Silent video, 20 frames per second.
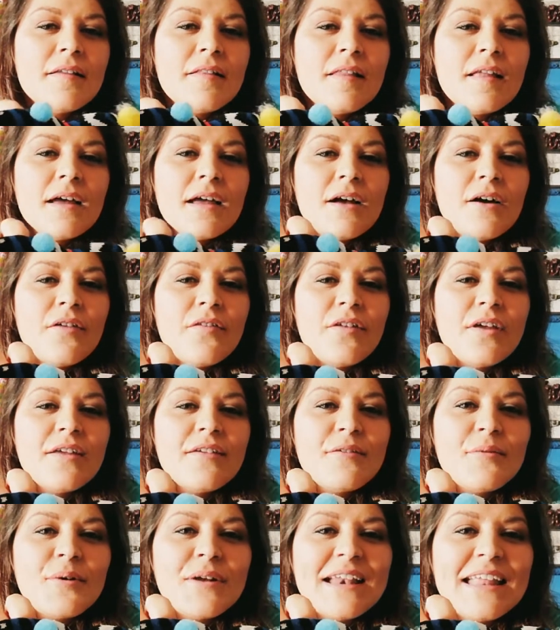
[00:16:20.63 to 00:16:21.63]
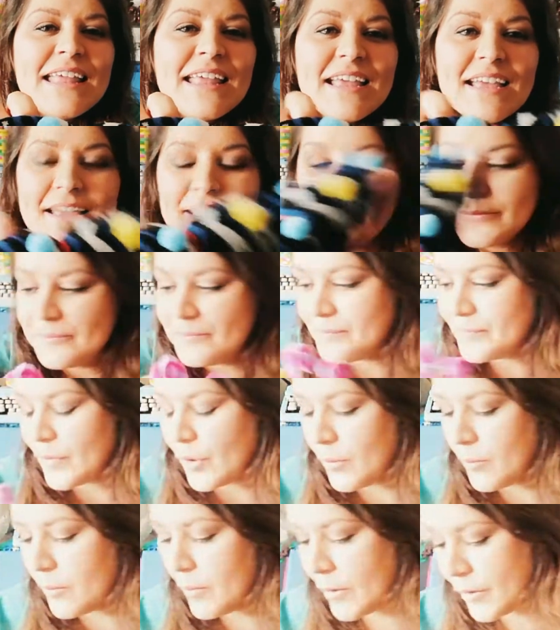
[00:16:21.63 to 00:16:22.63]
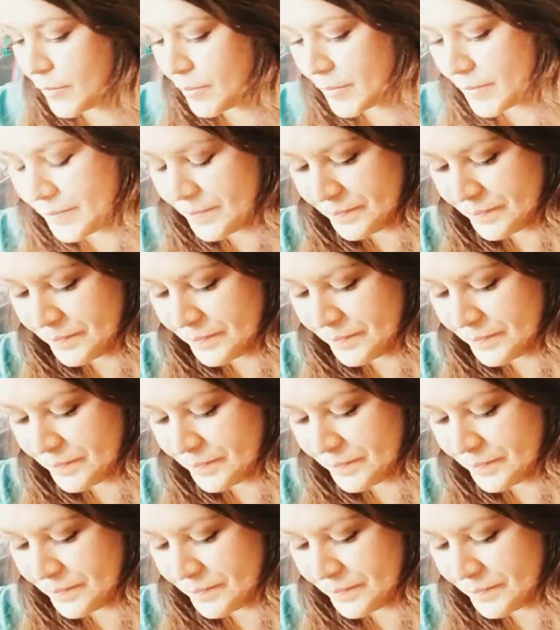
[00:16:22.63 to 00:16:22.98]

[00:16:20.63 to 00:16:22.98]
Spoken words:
like on this one here, on Bob.